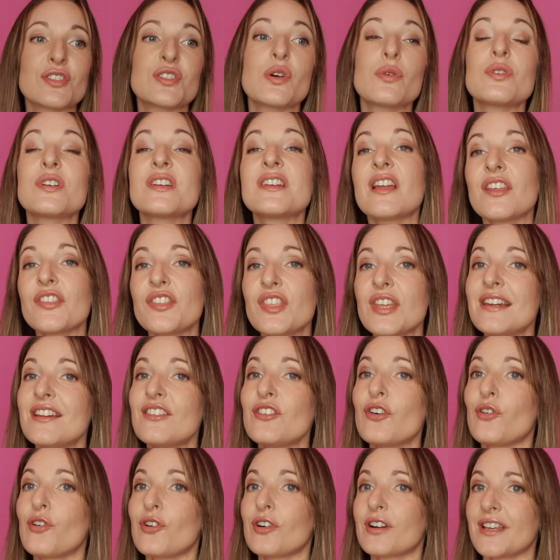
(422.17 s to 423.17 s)
So nothing
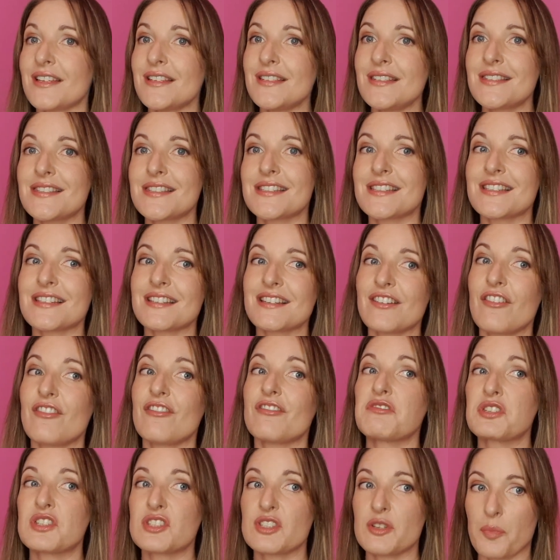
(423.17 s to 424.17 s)
in August,
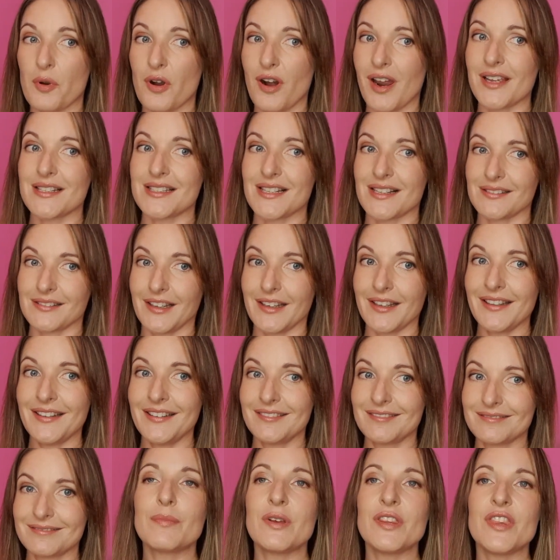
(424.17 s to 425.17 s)

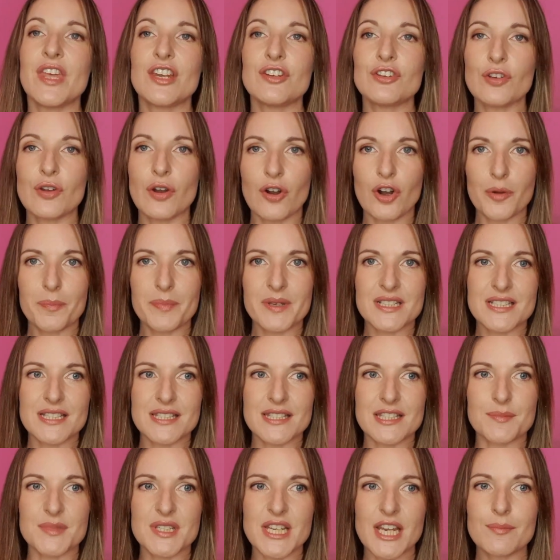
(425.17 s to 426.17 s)
surprisingly, but then you hop into
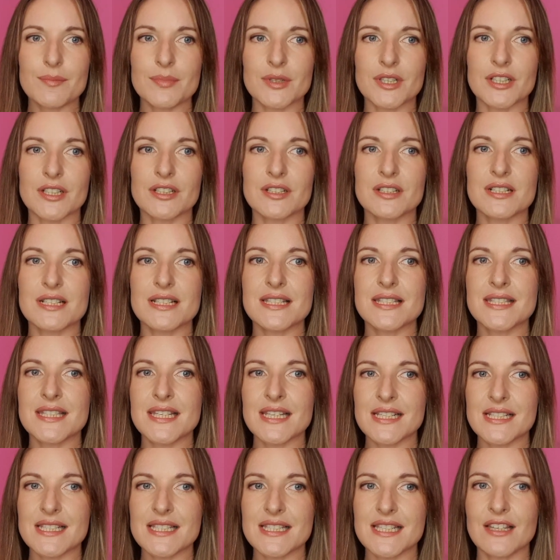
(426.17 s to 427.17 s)
September
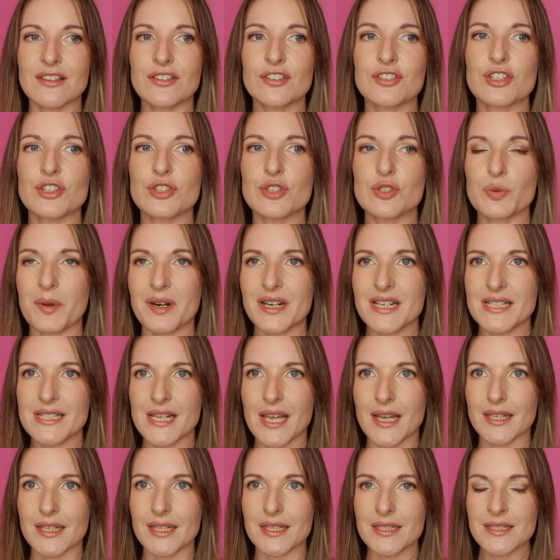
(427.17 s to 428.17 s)
16th to the
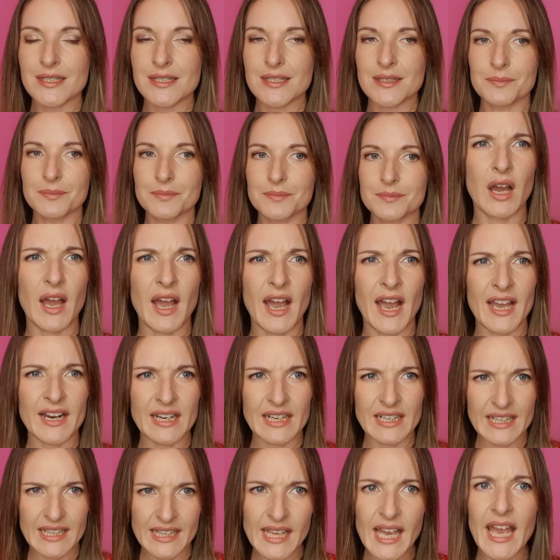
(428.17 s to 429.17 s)
22nd, and
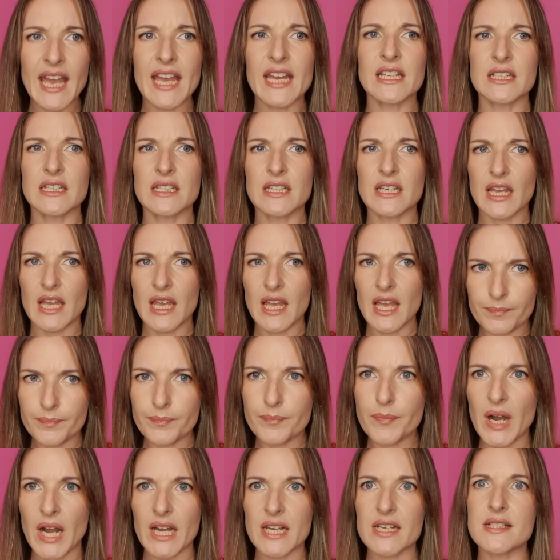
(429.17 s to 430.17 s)
again,
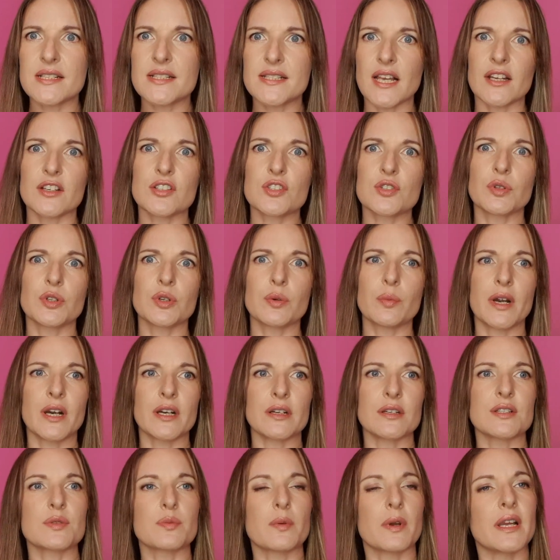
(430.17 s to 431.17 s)
Bisexual
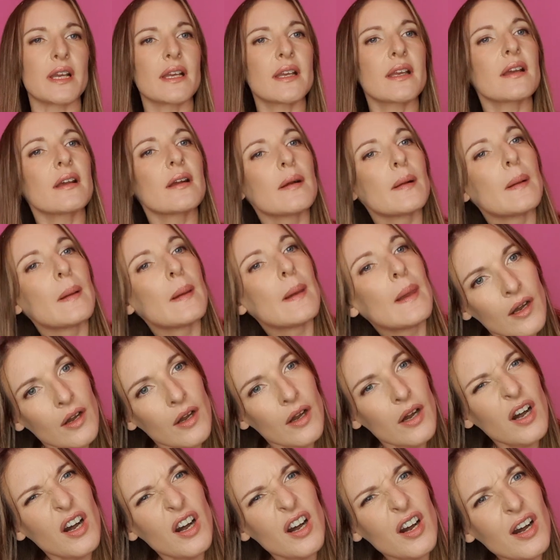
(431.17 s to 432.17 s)
Awareness Week.
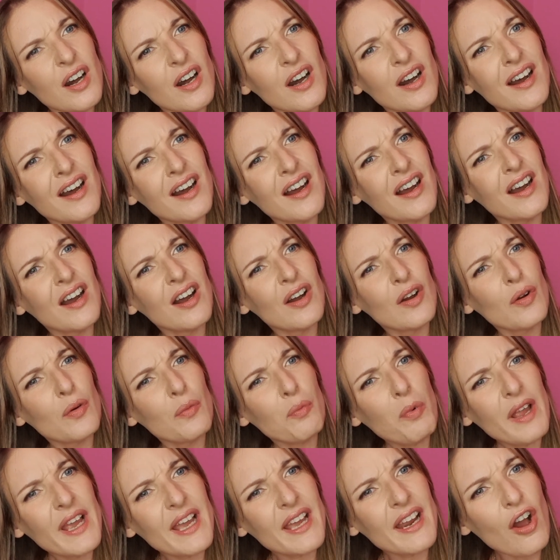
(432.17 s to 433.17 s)

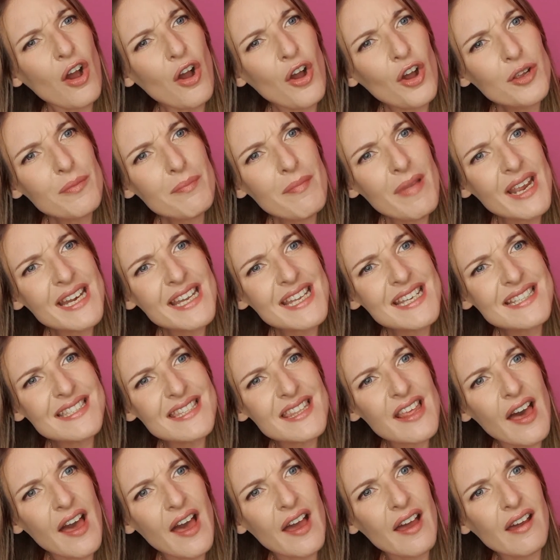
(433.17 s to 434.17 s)
Wait, how many
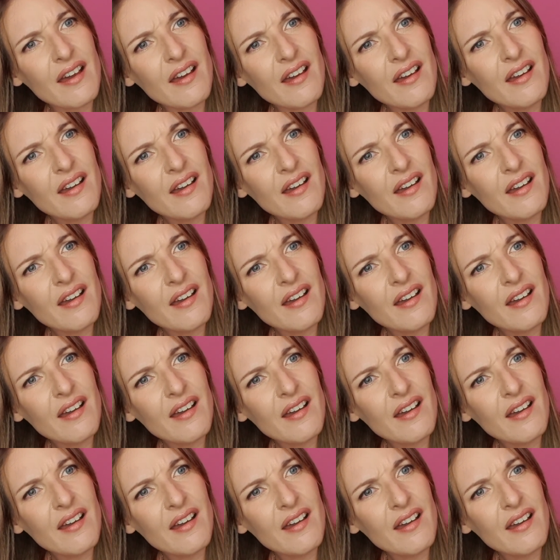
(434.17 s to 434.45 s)
is that?